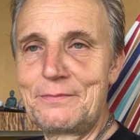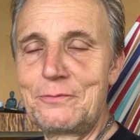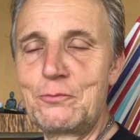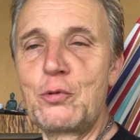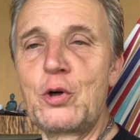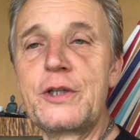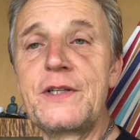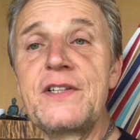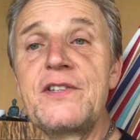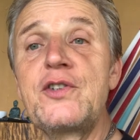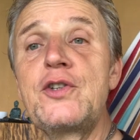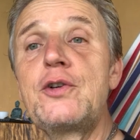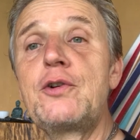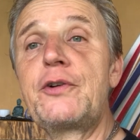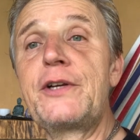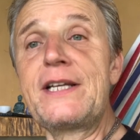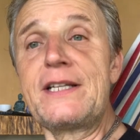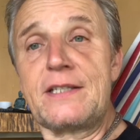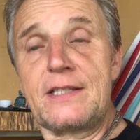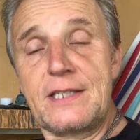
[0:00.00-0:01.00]
What is your
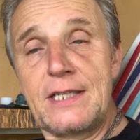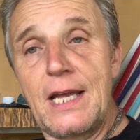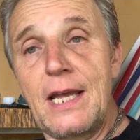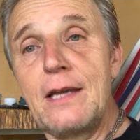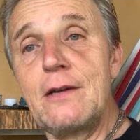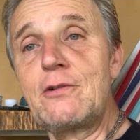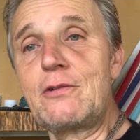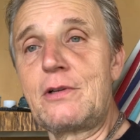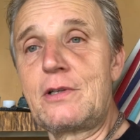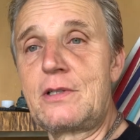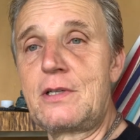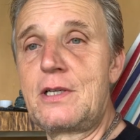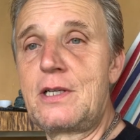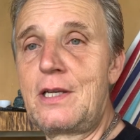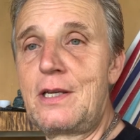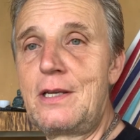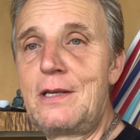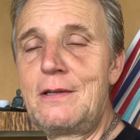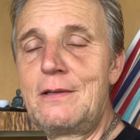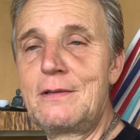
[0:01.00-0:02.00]

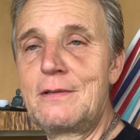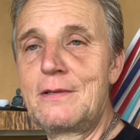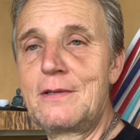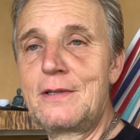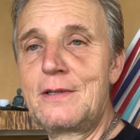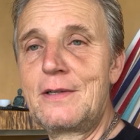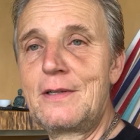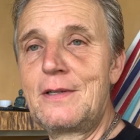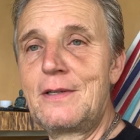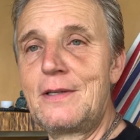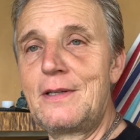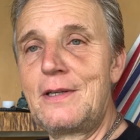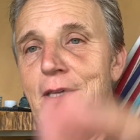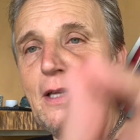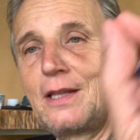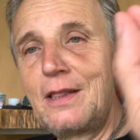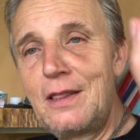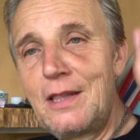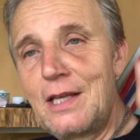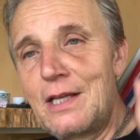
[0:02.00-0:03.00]
integrity
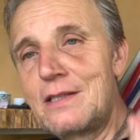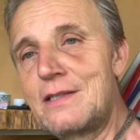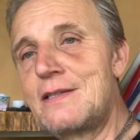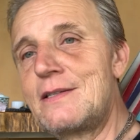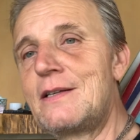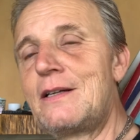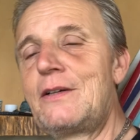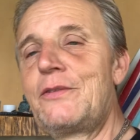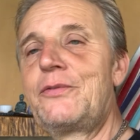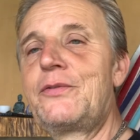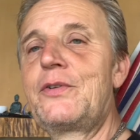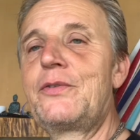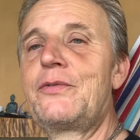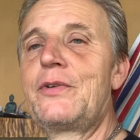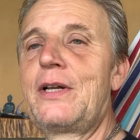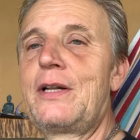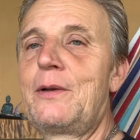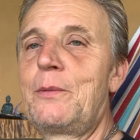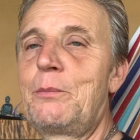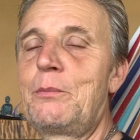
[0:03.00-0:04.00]
in that
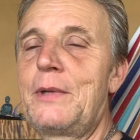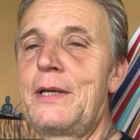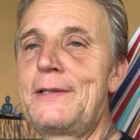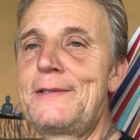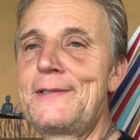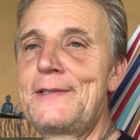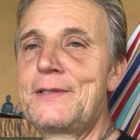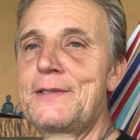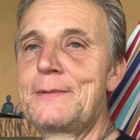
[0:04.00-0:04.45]
self-development,